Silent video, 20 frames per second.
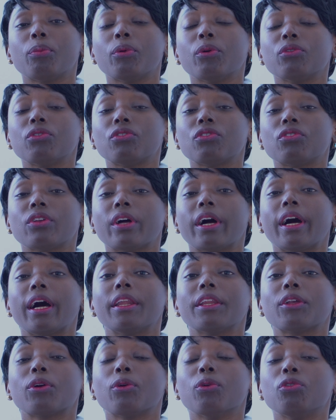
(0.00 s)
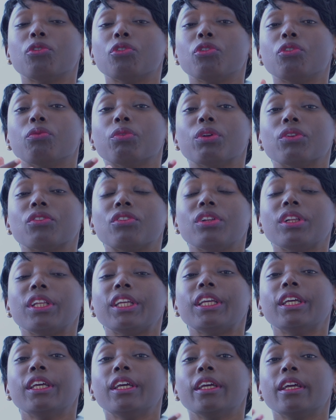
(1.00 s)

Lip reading: posts and continuously